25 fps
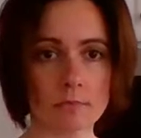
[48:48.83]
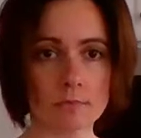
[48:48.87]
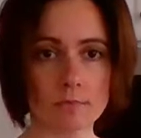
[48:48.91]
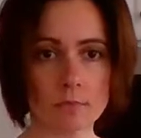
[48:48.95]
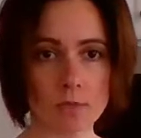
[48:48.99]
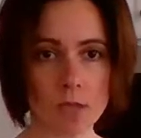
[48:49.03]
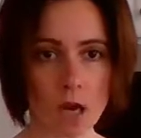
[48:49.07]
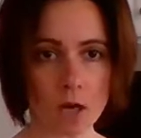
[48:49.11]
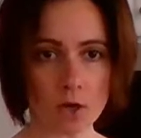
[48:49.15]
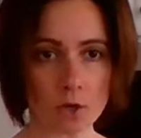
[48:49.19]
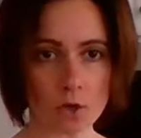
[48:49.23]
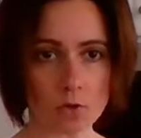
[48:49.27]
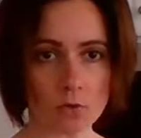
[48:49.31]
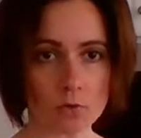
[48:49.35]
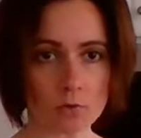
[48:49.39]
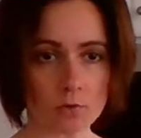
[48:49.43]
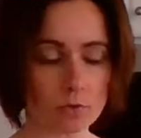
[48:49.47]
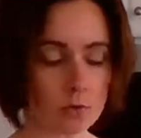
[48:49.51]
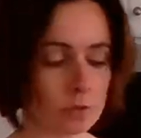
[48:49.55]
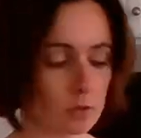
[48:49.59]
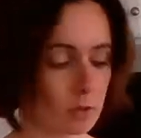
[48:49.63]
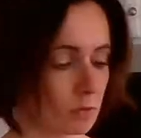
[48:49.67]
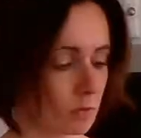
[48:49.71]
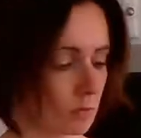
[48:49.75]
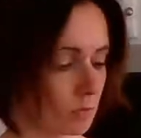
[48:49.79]

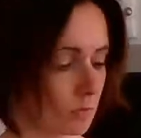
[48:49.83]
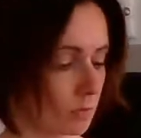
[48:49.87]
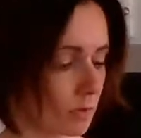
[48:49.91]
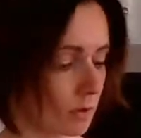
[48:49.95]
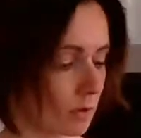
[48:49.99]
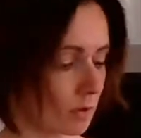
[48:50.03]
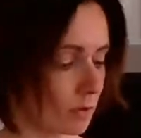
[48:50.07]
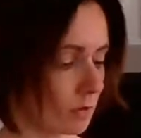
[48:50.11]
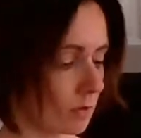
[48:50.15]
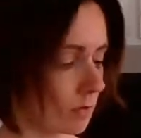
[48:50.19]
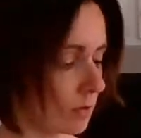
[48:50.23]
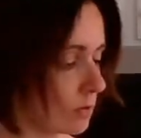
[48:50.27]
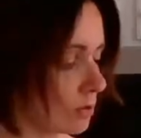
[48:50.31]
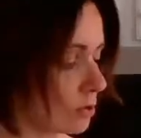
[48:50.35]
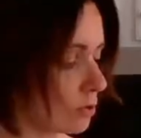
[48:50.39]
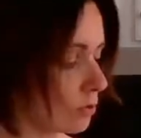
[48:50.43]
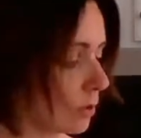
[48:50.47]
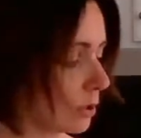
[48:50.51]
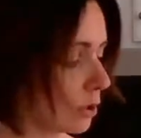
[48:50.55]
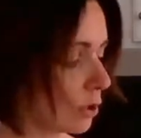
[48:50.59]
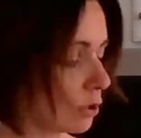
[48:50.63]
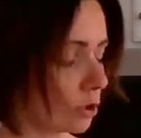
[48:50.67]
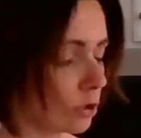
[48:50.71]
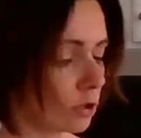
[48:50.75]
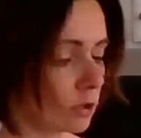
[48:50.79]
tacos with the
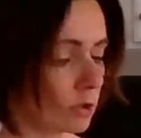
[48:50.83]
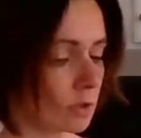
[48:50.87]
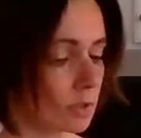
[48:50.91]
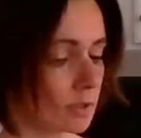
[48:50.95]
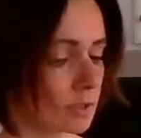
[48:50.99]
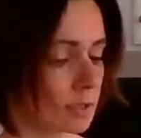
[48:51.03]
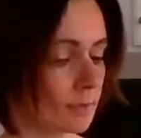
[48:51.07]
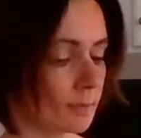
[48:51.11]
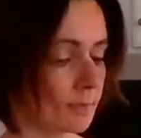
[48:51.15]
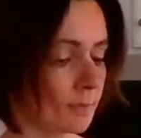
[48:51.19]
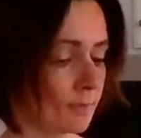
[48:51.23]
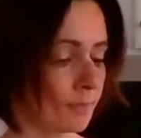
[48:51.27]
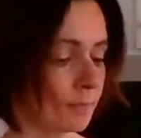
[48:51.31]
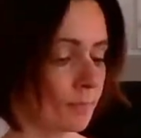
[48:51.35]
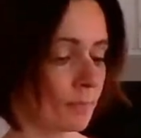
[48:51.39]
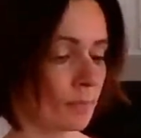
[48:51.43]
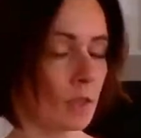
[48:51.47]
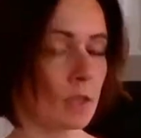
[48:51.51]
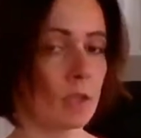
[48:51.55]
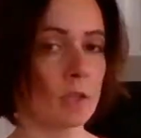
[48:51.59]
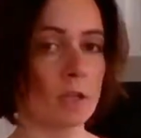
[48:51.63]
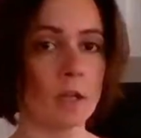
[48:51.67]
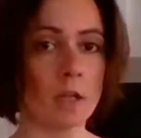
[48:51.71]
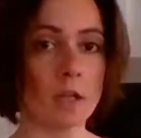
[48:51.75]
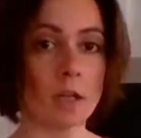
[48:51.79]
soy curls.
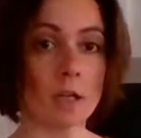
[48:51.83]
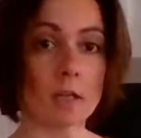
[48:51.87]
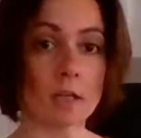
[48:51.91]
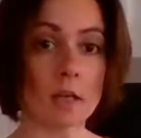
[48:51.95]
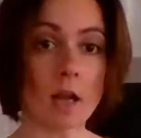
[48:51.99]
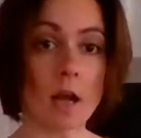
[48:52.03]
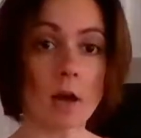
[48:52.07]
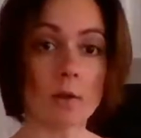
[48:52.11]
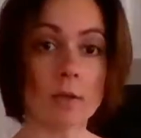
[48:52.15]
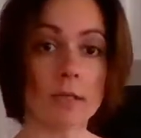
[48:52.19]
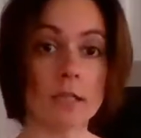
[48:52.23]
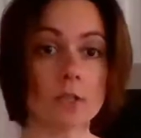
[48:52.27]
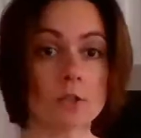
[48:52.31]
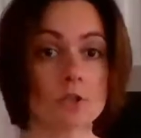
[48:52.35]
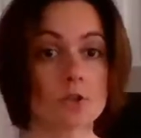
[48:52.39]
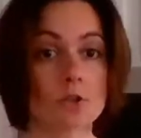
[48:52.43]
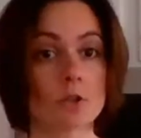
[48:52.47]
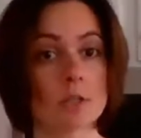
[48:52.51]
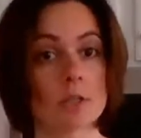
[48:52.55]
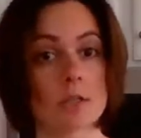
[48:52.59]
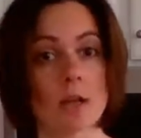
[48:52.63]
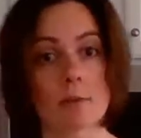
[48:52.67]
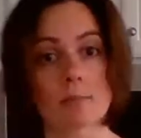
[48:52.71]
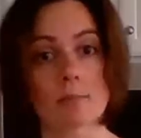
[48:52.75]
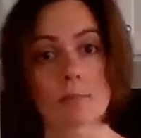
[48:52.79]
And now I need to
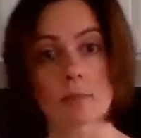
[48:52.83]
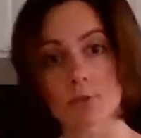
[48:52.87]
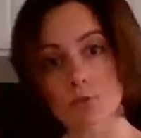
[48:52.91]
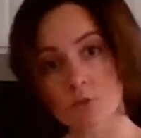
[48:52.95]
heat up my